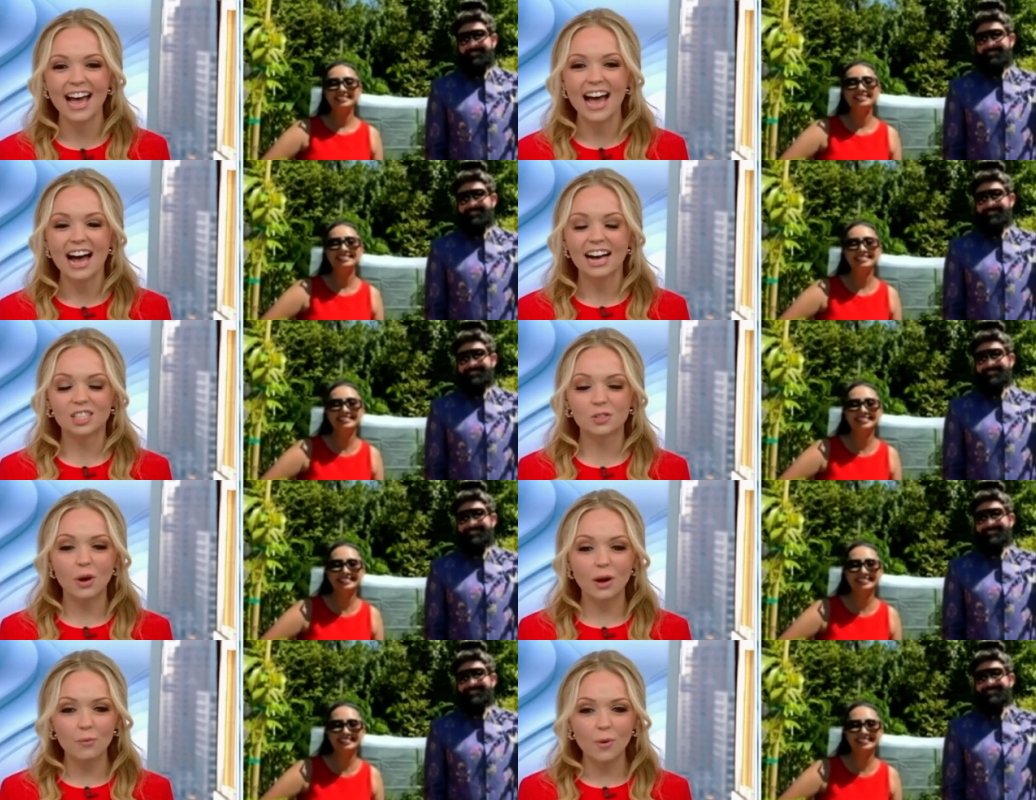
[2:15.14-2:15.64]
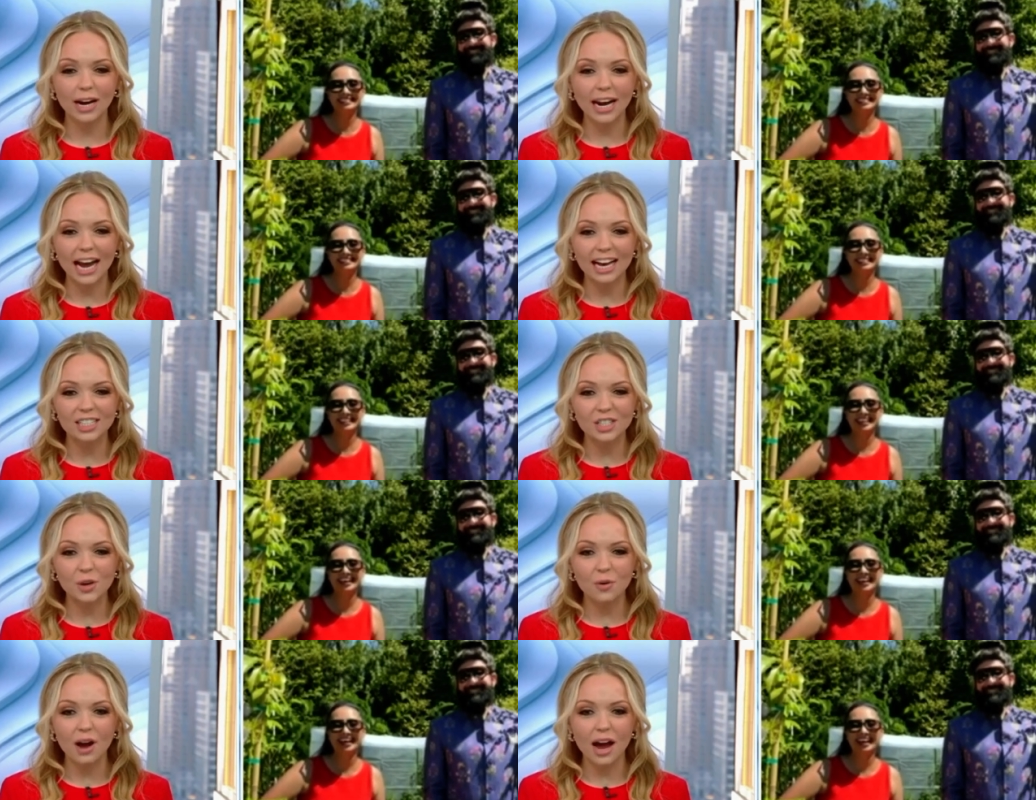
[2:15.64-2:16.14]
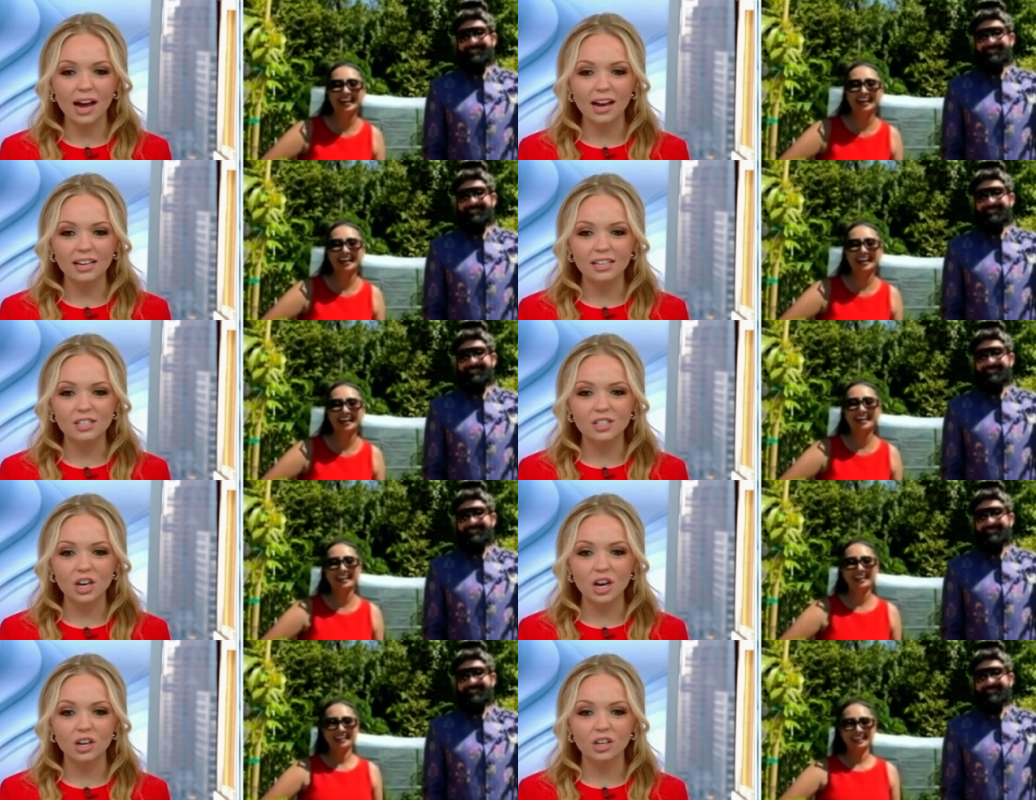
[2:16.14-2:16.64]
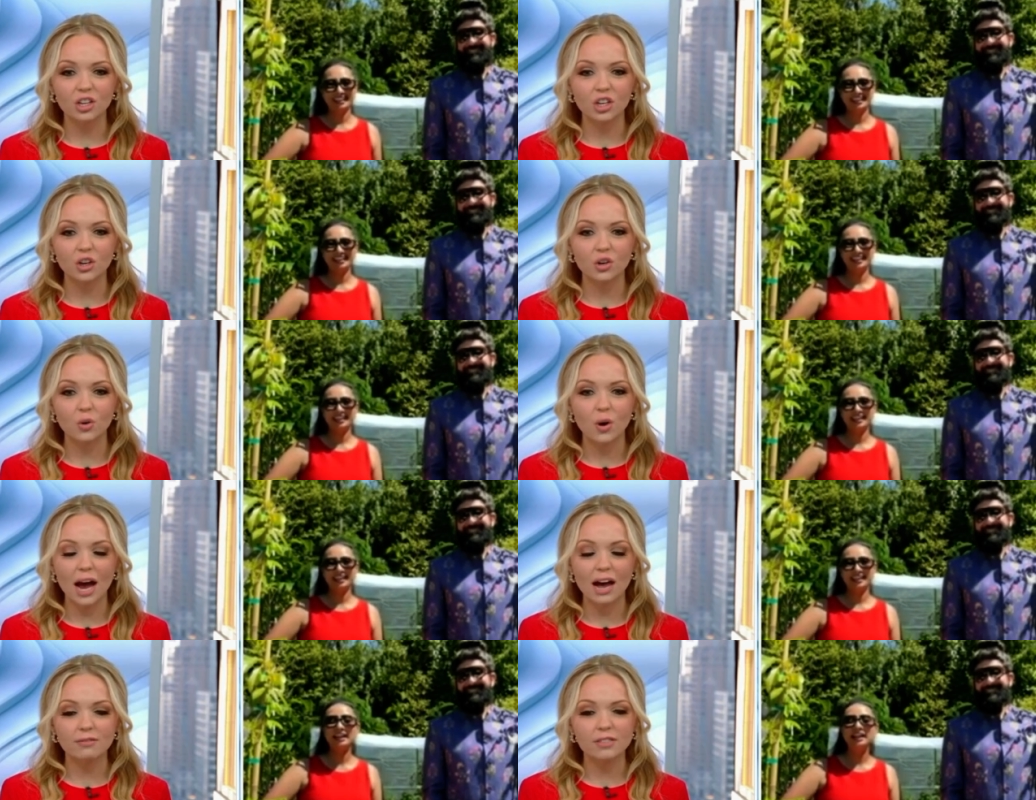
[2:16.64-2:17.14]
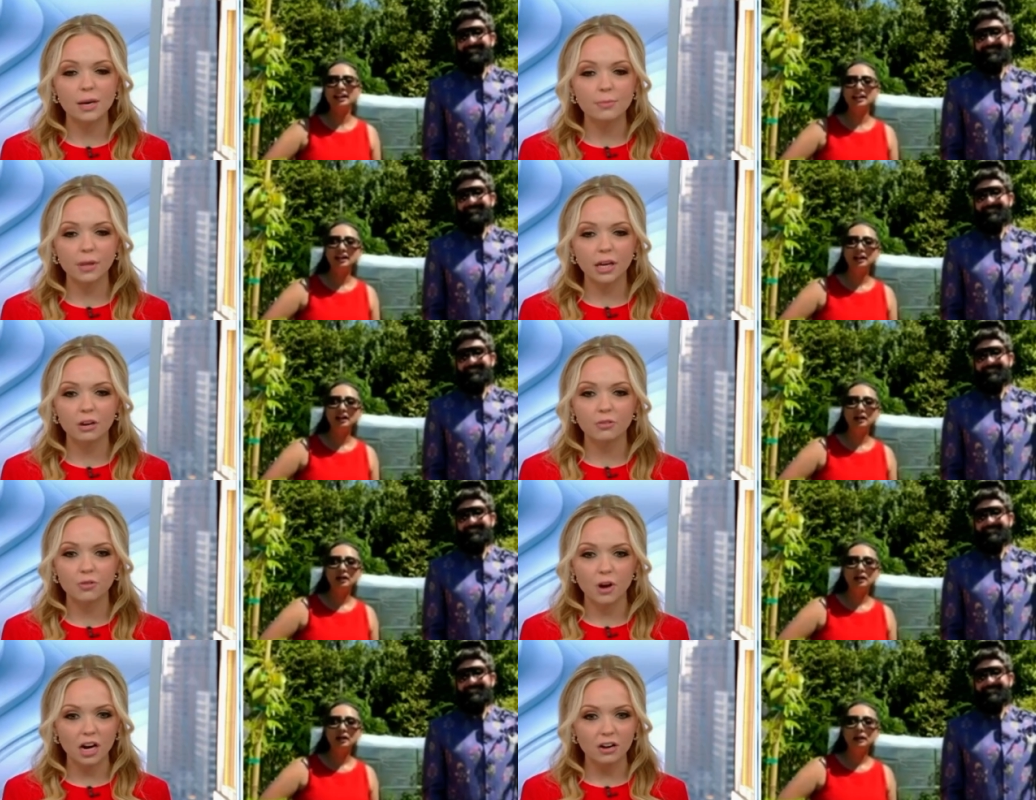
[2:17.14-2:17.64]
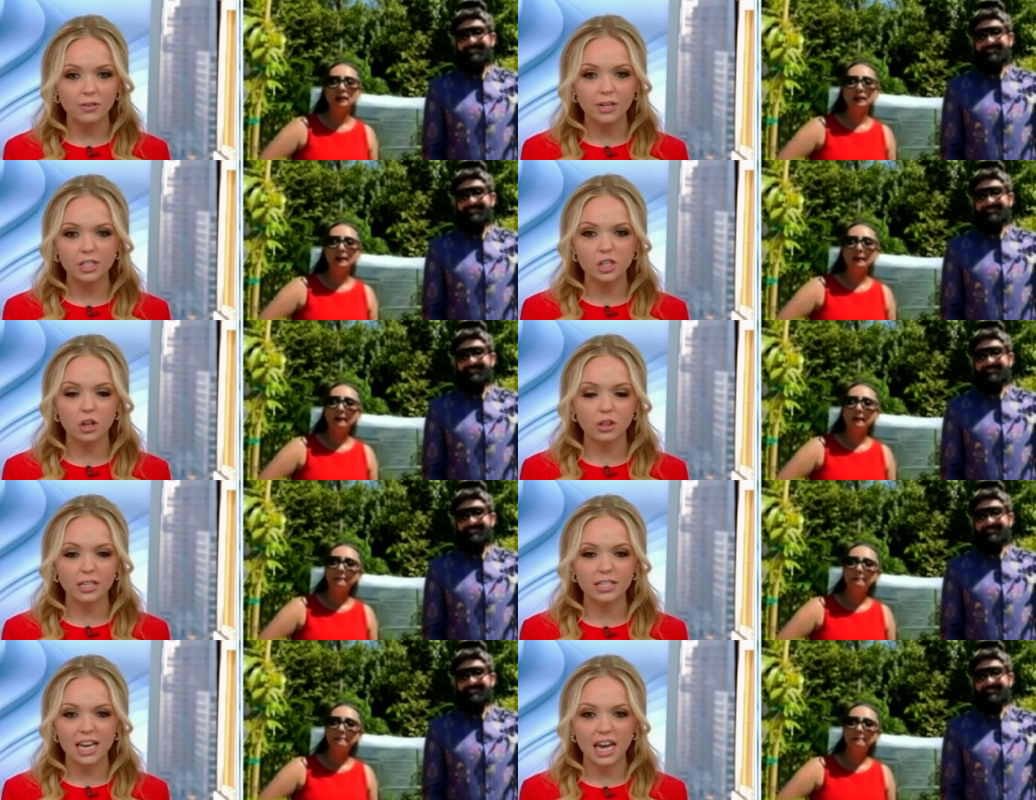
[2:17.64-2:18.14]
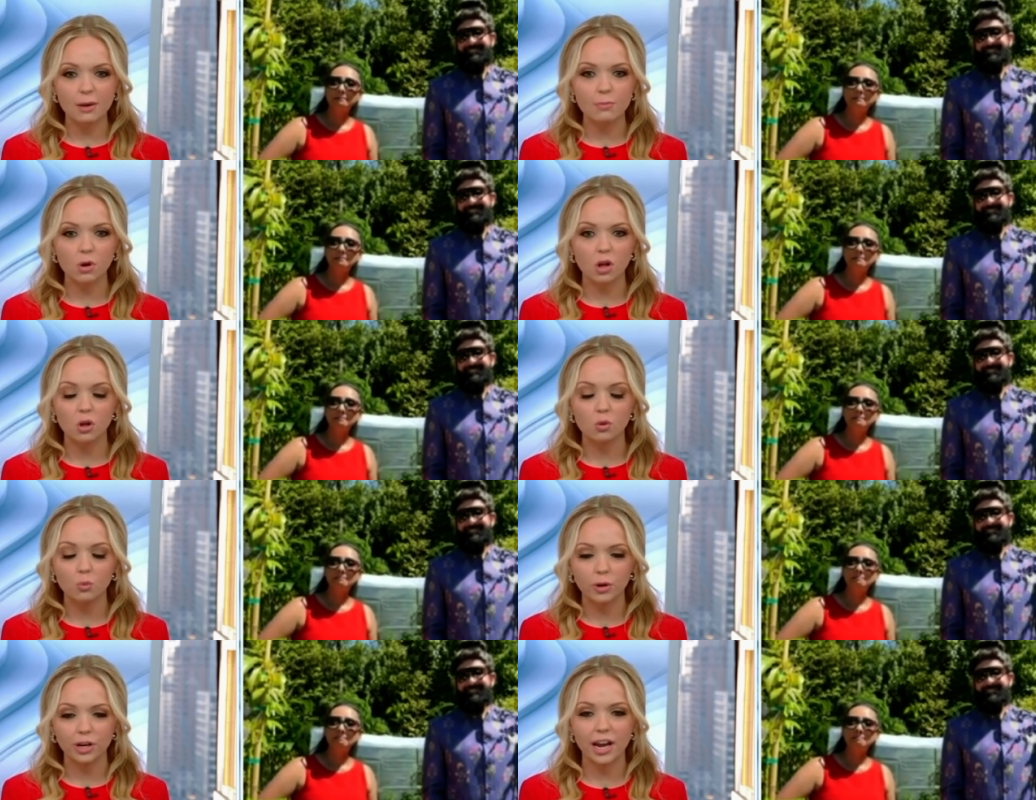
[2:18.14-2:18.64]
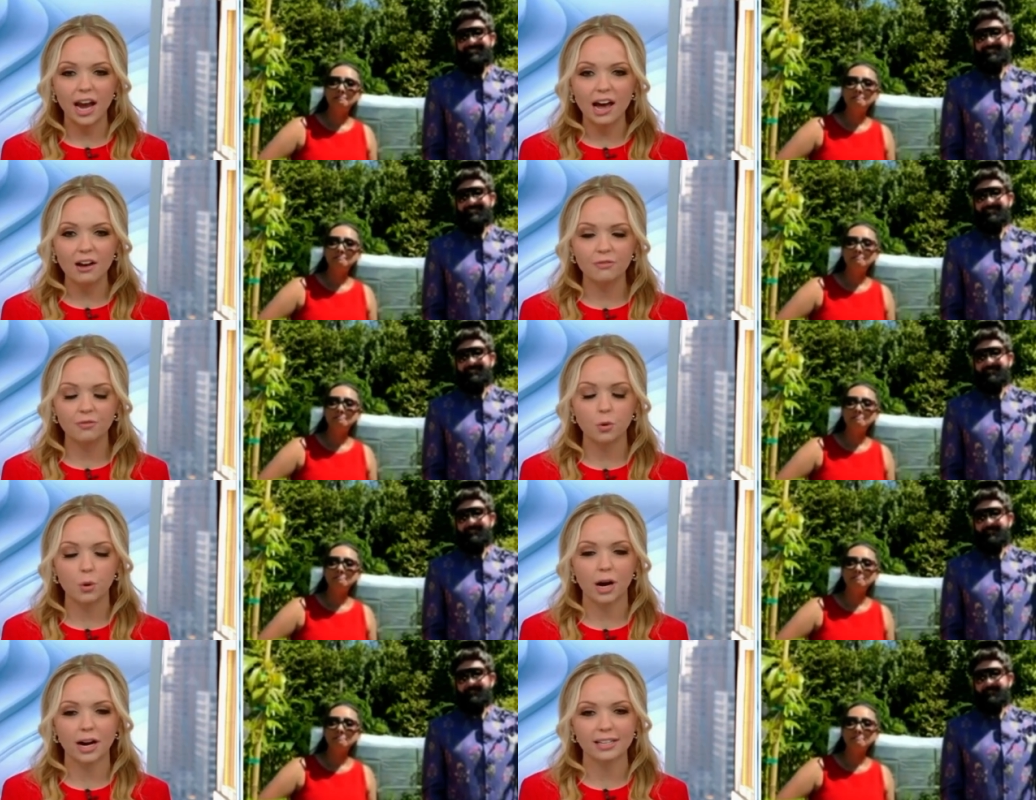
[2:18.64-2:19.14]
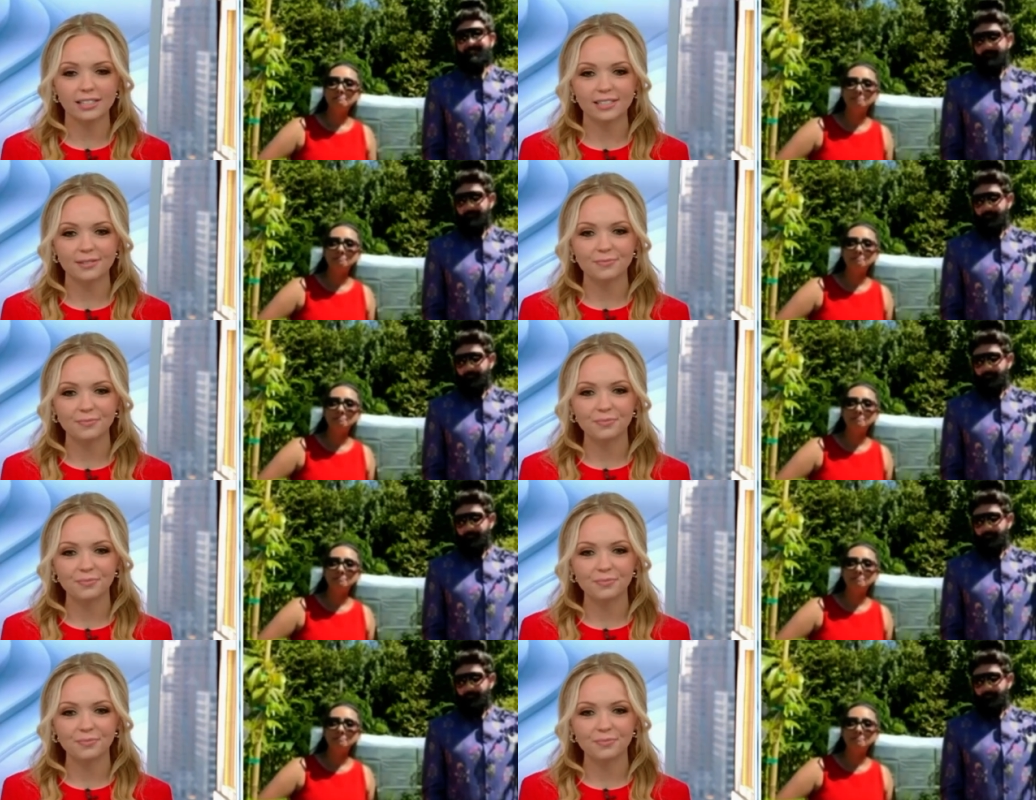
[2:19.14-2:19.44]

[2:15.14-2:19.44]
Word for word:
Speaker 1: so I want to ask you guys you have something in front of us on the table. What do you have for us?